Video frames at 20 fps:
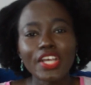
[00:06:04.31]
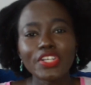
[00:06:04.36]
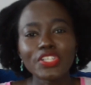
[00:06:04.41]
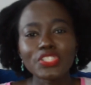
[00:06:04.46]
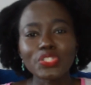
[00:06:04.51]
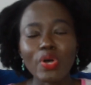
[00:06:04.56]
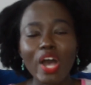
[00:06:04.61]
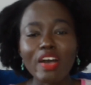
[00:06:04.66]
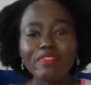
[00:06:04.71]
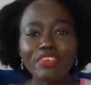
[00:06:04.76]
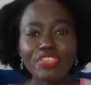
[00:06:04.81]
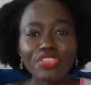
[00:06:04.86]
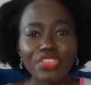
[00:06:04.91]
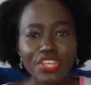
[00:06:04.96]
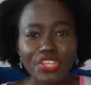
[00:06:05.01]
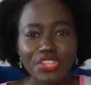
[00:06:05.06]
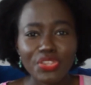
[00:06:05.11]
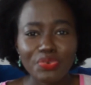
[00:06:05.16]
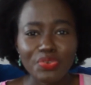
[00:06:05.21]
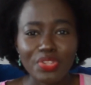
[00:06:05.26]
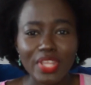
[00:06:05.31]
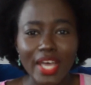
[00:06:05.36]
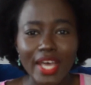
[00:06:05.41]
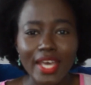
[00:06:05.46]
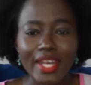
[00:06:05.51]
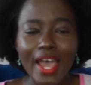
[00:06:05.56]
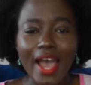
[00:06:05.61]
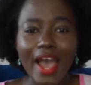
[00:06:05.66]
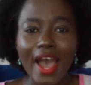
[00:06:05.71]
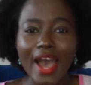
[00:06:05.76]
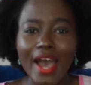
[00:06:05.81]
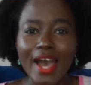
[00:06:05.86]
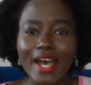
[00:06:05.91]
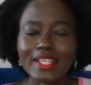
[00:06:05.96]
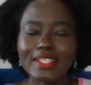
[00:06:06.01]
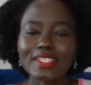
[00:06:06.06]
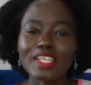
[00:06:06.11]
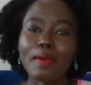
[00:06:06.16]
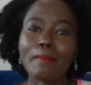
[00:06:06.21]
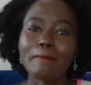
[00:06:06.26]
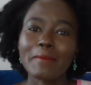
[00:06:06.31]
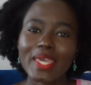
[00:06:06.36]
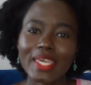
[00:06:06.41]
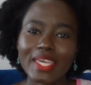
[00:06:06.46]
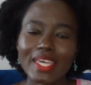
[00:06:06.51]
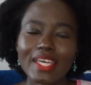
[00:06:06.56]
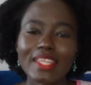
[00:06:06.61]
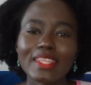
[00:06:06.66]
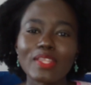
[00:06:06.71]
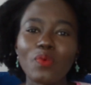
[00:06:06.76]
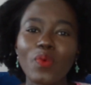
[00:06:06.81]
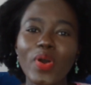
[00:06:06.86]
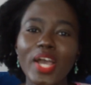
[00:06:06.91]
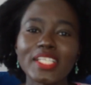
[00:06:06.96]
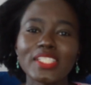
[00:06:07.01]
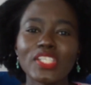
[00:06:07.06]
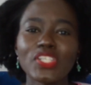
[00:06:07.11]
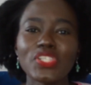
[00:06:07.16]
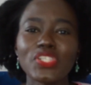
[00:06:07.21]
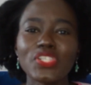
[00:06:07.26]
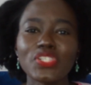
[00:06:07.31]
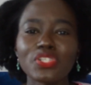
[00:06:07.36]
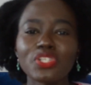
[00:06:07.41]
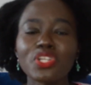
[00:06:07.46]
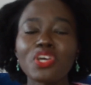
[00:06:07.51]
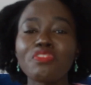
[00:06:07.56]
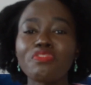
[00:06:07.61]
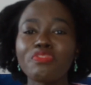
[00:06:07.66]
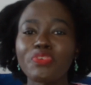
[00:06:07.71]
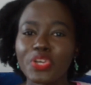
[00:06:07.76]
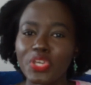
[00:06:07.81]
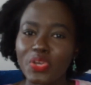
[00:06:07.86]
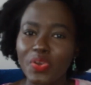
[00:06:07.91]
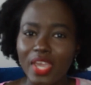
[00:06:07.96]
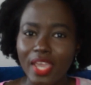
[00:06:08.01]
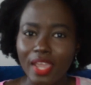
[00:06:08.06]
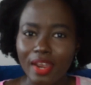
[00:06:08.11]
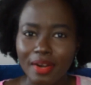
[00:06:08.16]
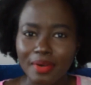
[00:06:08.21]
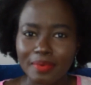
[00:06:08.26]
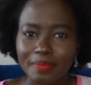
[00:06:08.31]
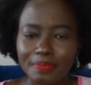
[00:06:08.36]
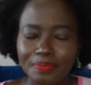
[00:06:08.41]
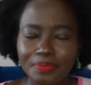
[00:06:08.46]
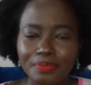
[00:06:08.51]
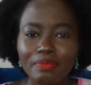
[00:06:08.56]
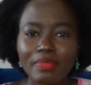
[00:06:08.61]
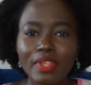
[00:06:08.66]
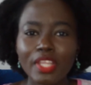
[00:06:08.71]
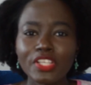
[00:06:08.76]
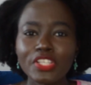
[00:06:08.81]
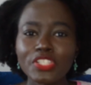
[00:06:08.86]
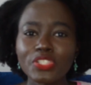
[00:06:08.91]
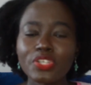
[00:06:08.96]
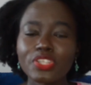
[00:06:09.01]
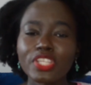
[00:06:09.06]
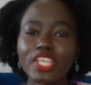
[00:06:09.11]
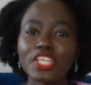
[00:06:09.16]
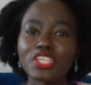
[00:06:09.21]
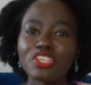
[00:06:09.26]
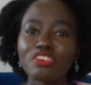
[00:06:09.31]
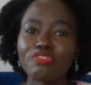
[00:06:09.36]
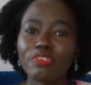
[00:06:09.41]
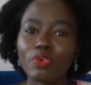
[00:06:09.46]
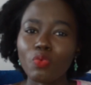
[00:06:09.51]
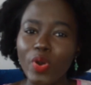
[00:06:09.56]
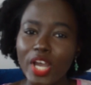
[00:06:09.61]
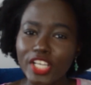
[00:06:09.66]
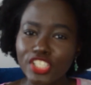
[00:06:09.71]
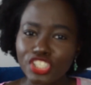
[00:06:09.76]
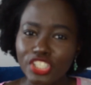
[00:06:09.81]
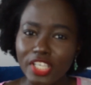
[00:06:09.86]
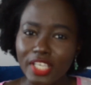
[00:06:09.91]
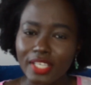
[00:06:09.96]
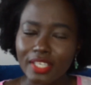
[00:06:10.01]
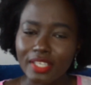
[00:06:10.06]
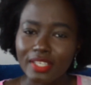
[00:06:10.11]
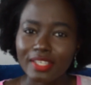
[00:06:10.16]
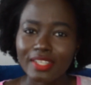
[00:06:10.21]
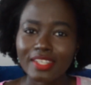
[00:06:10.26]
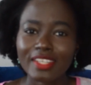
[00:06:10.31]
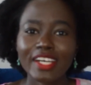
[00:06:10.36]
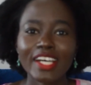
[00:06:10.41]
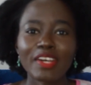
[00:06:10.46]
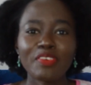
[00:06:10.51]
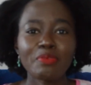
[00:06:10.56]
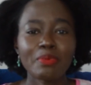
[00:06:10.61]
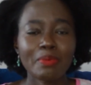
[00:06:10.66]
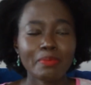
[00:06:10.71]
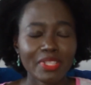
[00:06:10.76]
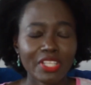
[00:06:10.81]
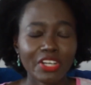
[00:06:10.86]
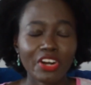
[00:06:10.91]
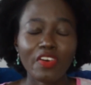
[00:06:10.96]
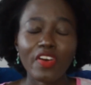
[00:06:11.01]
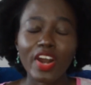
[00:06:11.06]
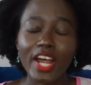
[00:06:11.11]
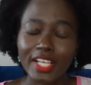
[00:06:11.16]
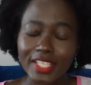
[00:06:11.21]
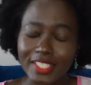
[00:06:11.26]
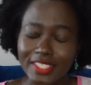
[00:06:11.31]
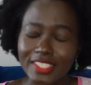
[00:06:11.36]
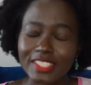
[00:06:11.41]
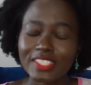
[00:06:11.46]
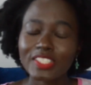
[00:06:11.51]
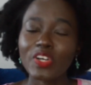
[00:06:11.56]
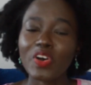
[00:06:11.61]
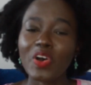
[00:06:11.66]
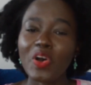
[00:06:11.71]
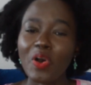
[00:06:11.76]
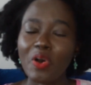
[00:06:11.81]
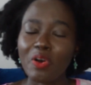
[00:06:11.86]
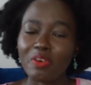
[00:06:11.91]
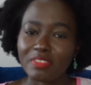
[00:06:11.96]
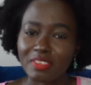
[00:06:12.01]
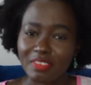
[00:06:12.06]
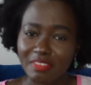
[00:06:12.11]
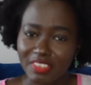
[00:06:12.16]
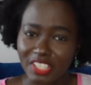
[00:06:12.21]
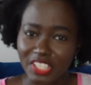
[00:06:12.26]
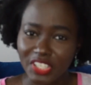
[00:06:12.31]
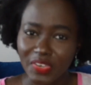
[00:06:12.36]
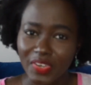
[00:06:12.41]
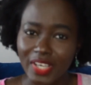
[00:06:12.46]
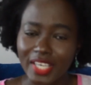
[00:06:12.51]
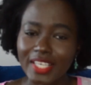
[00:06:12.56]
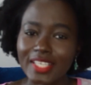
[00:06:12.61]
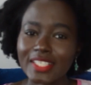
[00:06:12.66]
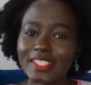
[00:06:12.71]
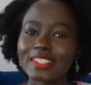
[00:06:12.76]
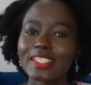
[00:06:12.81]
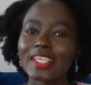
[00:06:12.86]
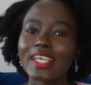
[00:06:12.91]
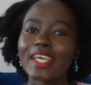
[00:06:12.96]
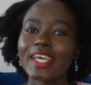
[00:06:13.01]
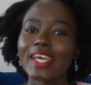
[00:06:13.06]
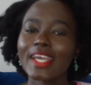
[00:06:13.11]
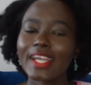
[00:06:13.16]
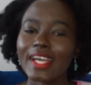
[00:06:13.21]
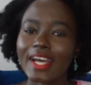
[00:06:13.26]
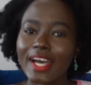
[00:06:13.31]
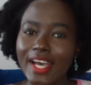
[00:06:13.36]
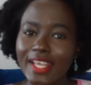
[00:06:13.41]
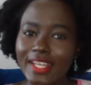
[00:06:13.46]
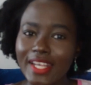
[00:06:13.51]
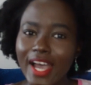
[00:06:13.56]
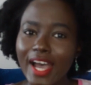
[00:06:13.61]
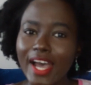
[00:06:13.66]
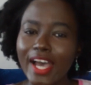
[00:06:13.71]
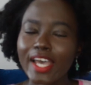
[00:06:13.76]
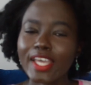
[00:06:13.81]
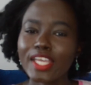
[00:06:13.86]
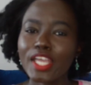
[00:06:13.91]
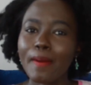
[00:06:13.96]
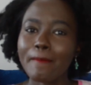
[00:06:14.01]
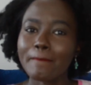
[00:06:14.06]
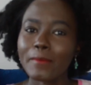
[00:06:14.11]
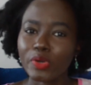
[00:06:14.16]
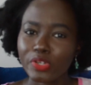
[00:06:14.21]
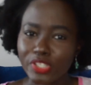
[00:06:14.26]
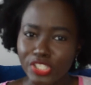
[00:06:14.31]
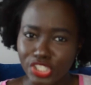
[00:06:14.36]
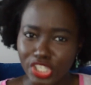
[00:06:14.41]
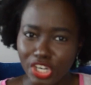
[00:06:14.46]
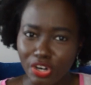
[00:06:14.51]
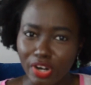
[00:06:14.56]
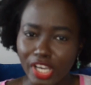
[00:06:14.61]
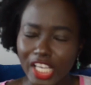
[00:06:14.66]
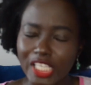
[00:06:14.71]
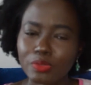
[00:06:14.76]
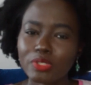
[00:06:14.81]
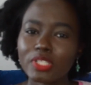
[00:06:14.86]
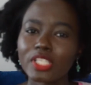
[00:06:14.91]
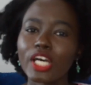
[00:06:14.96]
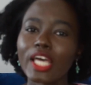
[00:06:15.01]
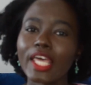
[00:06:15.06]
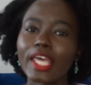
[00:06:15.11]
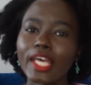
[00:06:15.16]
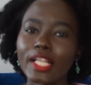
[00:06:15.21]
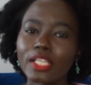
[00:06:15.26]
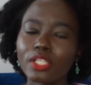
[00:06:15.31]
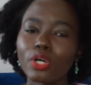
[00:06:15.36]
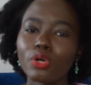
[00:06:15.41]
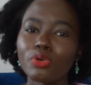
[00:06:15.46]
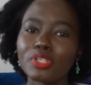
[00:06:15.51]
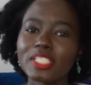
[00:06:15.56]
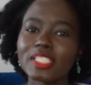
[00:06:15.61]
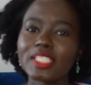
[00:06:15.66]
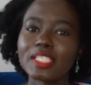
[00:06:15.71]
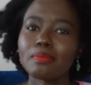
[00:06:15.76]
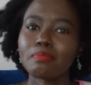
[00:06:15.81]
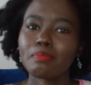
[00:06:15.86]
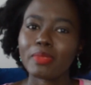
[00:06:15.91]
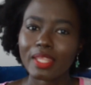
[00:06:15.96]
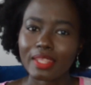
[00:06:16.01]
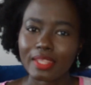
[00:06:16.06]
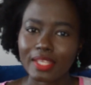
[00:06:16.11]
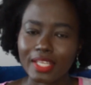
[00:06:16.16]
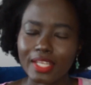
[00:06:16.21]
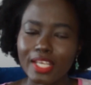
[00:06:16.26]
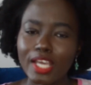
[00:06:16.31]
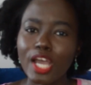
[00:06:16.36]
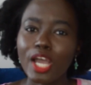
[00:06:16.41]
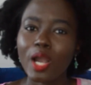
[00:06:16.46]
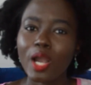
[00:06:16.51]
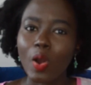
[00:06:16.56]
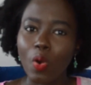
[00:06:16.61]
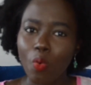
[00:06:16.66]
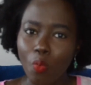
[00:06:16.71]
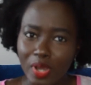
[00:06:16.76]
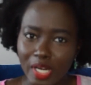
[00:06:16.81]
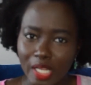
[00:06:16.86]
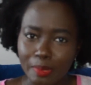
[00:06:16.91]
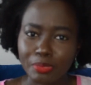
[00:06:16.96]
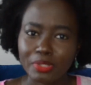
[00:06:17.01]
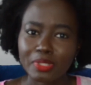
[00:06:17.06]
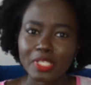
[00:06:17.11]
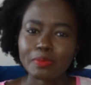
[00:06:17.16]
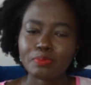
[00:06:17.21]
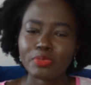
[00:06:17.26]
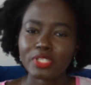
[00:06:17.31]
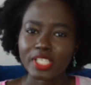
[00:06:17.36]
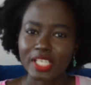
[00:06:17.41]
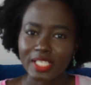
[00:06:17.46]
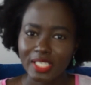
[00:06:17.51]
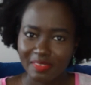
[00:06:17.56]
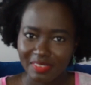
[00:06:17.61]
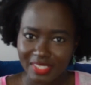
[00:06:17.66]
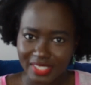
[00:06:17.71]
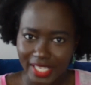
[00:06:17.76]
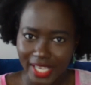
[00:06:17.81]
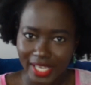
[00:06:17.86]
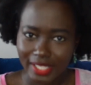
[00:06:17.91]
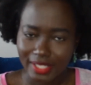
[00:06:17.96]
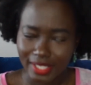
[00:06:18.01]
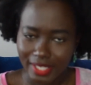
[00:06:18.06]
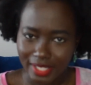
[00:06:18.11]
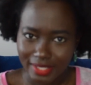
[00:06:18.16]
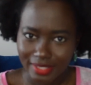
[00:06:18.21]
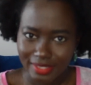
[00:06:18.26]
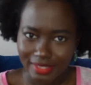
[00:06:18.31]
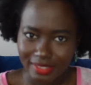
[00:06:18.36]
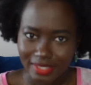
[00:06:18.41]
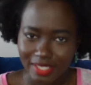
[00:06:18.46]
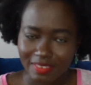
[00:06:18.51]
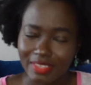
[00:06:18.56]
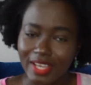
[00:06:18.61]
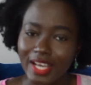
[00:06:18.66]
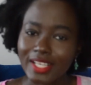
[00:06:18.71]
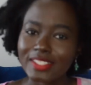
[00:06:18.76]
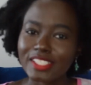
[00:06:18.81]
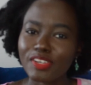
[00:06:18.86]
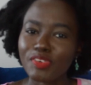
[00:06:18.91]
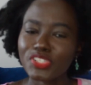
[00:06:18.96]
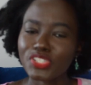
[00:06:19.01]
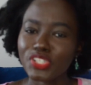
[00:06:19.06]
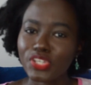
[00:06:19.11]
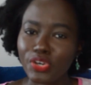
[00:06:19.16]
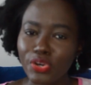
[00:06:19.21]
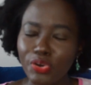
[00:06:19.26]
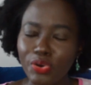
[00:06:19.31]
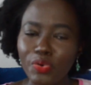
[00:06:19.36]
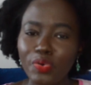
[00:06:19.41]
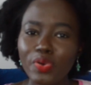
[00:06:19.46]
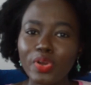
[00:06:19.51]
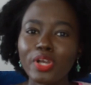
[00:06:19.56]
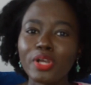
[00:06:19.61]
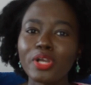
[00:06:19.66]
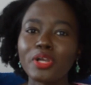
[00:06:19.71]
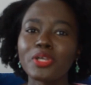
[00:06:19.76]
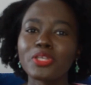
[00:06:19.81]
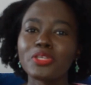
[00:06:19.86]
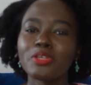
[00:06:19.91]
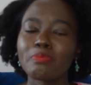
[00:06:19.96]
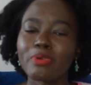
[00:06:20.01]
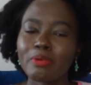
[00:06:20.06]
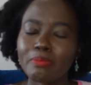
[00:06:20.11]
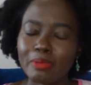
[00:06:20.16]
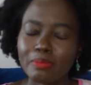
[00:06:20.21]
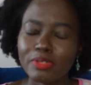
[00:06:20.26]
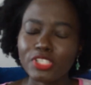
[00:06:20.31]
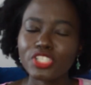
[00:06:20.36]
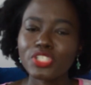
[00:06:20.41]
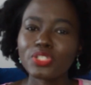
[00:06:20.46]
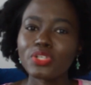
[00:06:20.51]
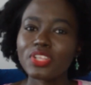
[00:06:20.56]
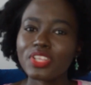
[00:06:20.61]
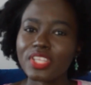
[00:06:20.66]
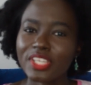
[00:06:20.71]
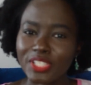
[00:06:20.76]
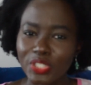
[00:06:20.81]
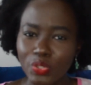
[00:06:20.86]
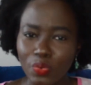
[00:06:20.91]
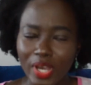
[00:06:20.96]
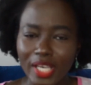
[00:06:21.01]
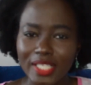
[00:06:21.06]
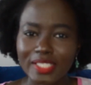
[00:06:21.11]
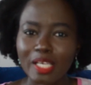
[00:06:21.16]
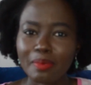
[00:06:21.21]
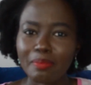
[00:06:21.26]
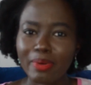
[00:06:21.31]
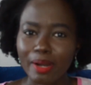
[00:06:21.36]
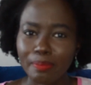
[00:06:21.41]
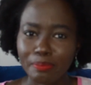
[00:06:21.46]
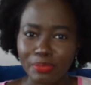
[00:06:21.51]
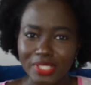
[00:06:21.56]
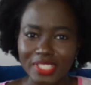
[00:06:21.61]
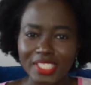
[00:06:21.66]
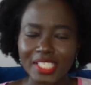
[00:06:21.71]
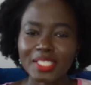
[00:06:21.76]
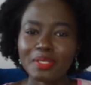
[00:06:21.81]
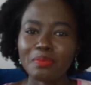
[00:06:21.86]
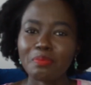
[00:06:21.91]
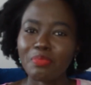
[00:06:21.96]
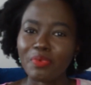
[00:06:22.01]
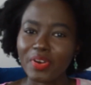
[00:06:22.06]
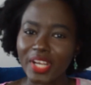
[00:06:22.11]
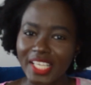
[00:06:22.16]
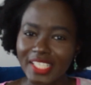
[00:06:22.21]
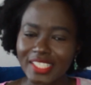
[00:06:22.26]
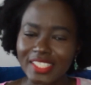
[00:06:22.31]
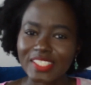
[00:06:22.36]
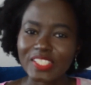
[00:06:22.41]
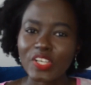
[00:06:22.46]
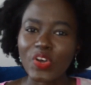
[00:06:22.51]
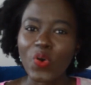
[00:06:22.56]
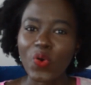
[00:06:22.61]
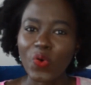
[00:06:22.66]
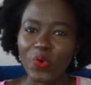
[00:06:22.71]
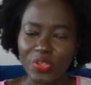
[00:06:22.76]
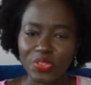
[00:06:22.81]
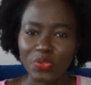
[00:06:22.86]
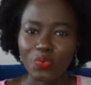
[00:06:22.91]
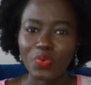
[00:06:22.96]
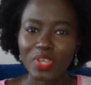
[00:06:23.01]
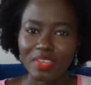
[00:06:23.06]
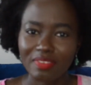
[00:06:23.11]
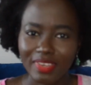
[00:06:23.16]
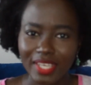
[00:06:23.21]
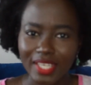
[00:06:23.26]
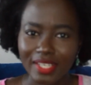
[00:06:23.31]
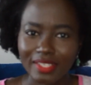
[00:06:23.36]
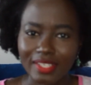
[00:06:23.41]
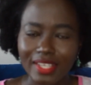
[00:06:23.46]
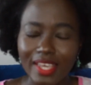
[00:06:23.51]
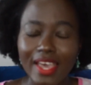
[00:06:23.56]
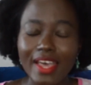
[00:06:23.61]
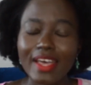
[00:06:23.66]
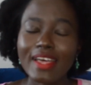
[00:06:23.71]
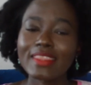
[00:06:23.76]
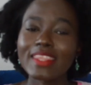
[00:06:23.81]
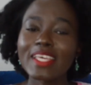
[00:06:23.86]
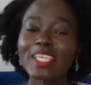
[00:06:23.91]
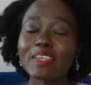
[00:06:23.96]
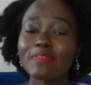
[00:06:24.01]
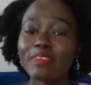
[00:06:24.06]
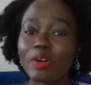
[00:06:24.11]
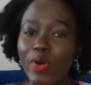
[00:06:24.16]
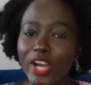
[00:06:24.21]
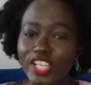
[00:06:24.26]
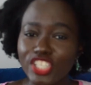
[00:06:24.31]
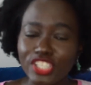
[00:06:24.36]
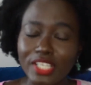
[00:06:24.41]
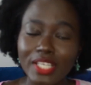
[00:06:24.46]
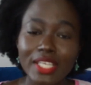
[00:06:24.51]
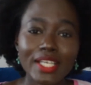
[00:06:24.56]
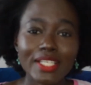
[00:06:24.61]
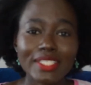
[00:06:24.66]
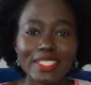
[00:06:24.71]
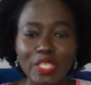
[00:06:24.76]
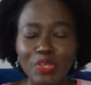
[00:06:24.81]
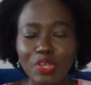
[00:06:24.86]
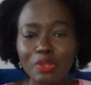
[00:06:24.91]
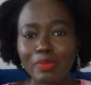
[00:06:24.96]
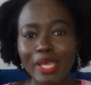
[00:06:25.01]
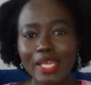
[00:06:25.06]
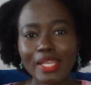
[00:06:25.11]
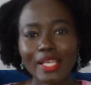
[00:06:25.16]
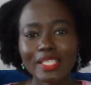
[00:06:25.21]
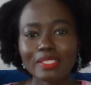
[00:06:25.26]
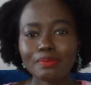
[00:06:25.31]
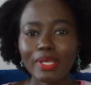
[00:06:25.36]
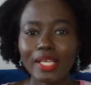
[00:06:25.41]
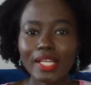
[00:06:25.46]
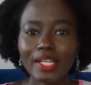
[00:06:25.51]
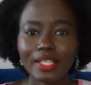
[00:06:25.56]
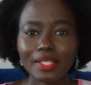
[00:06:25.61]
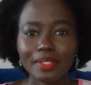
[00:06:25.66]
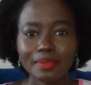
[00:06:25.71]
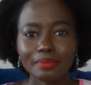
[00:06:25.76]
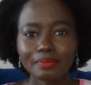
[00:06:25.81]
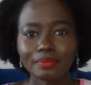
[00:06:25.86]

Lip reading: So have a think through that and make the wise decision for your hair. So thank you for watching. Remember, the crux of the video is, can I moisturize with the LOC method when I put this protective style in? If the answer is no, you probably should think twice about putting the braids or the weave in. Thank you for watching, and I'll see you in my next medley.